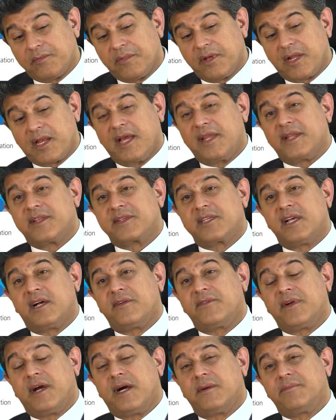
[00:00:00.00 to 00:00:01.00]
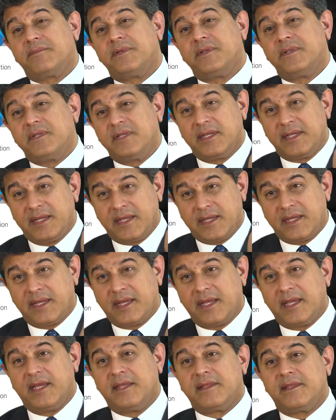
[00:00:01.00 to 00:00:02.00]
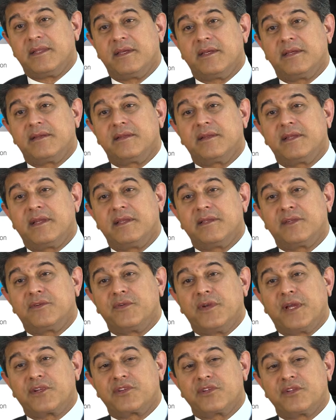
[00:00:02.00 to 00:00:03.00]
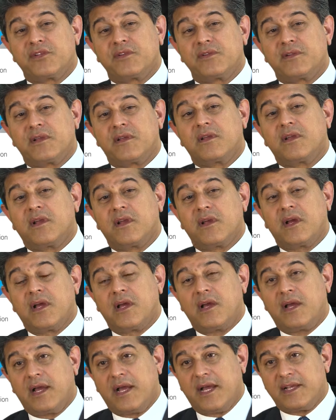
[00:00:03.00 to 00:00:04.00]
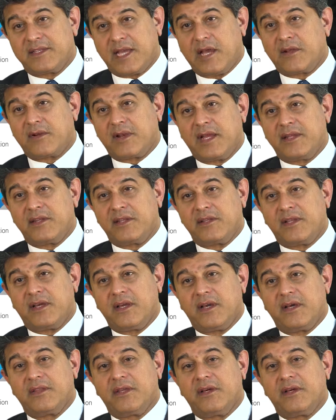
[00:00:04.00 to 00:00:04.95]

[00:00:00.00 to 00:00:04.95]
will align itself up in the direction as outlined on